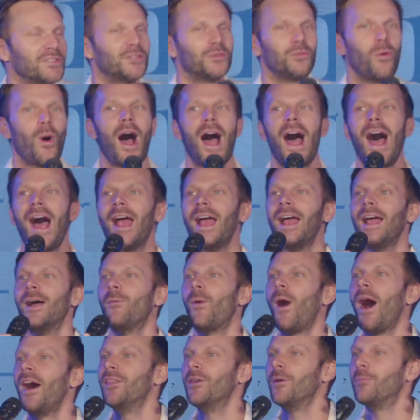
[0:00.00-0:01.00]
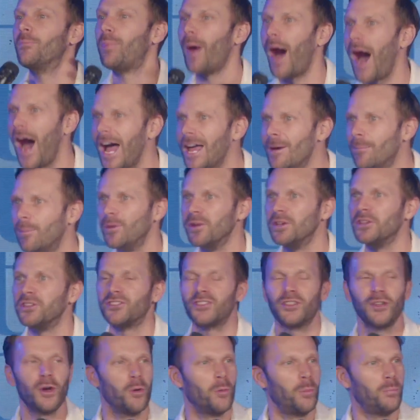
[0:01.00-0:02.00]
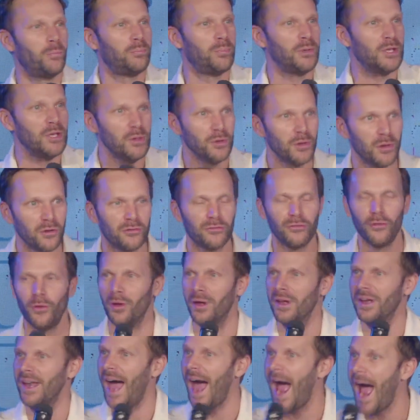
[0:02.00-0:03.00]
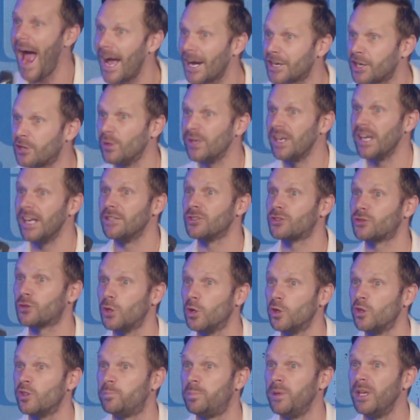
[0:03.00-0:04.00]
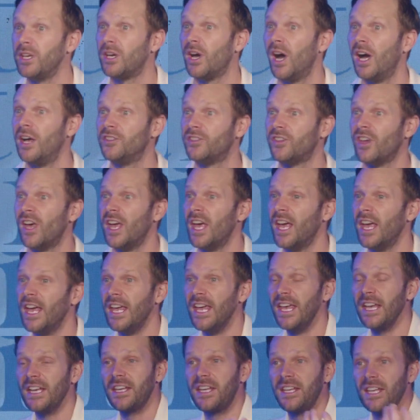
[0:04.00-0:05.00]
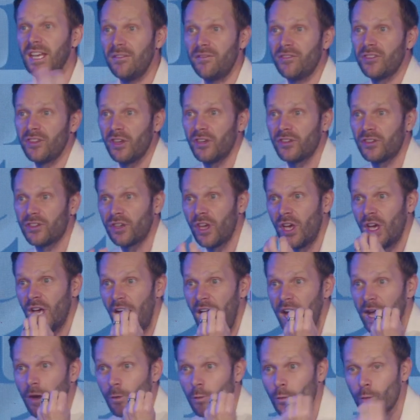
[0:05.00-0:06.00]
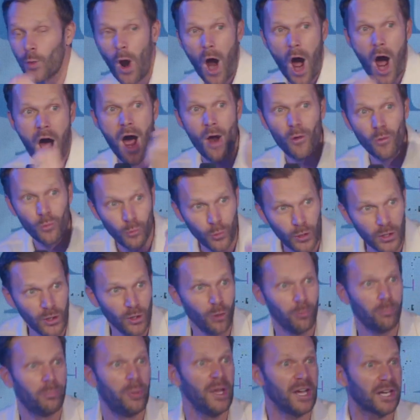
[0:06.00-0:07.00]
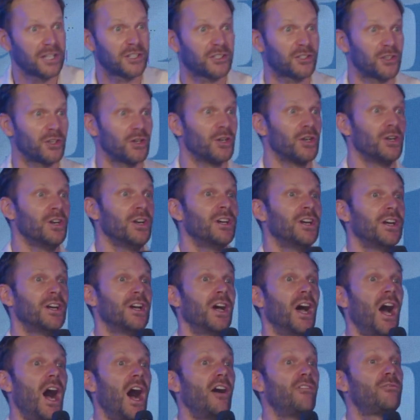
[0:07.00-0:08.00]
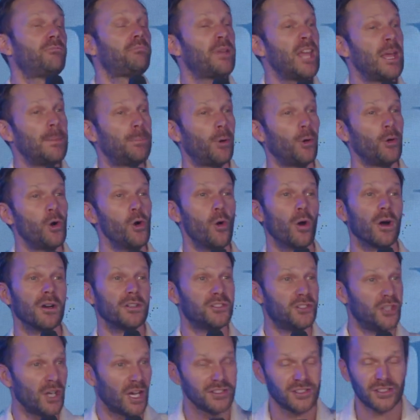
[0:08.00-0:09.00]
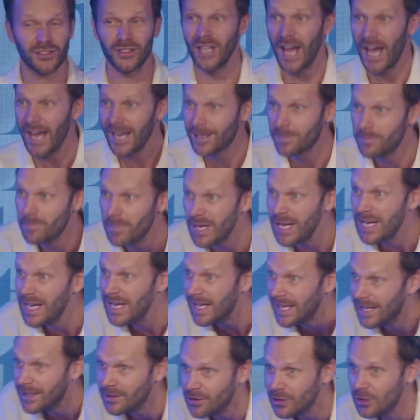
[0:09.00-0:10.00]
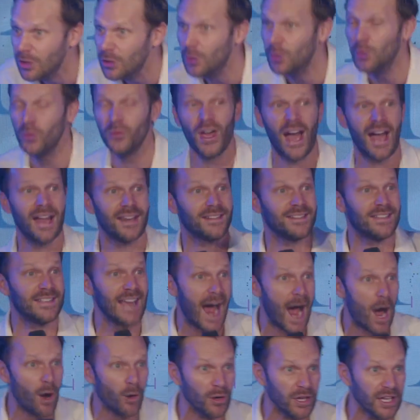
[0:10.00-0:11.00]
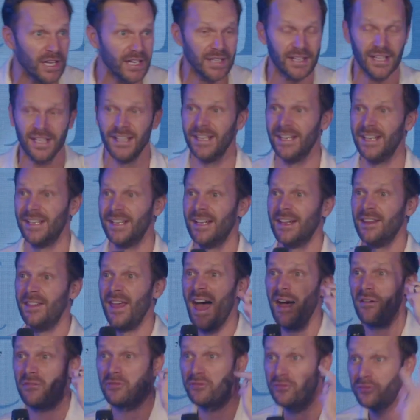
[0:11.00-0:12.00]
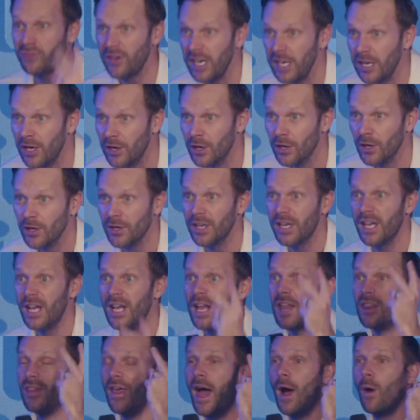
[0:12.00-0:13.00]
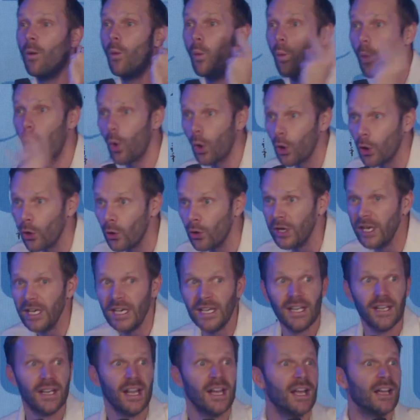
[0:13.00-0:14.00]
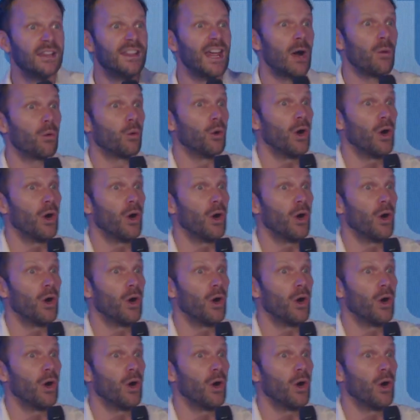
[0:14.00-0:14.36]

why the Bible is so beautiful and accurate and true is because it gives us a raw, real picture of people who are just like me and you that doubted, that feared, that worried, that were